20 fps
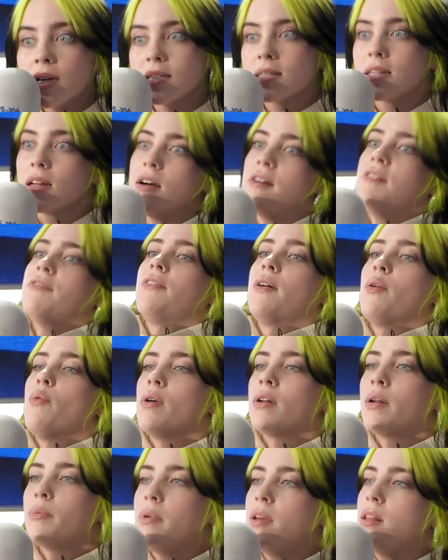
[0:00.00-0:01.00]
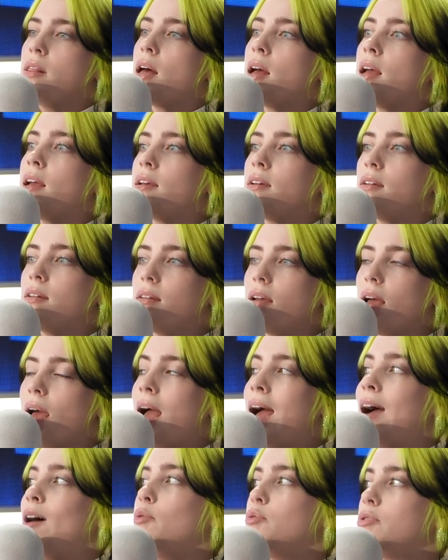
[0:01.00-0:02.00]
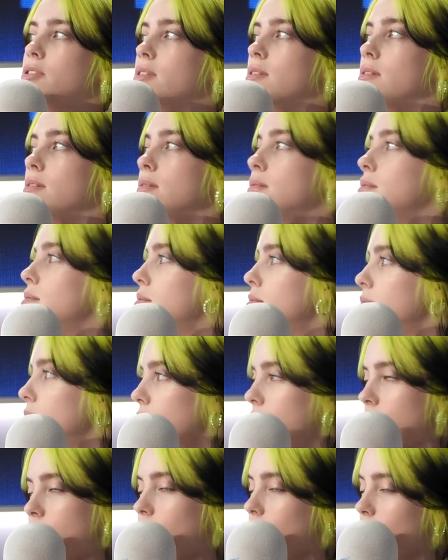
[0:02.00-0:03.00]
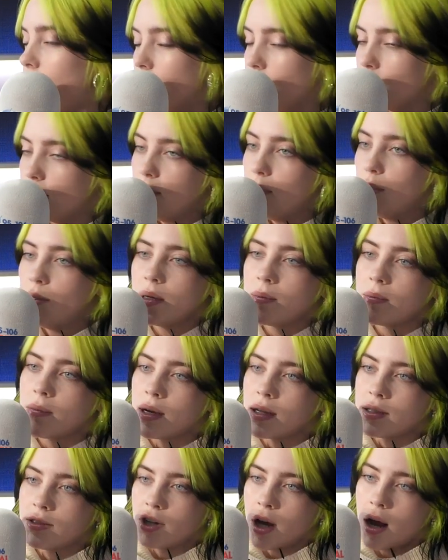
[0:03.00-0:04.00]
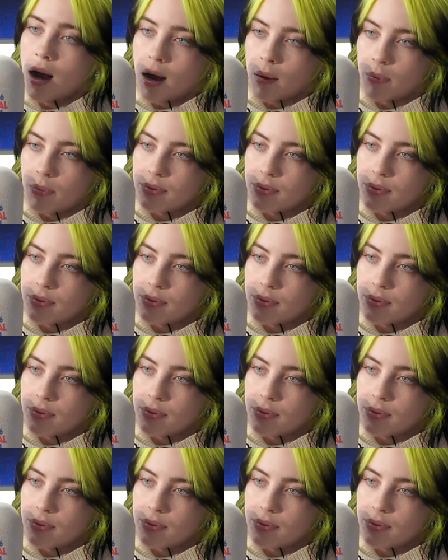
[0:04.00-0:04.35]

stuff. I want to be like out and you know, doing my job.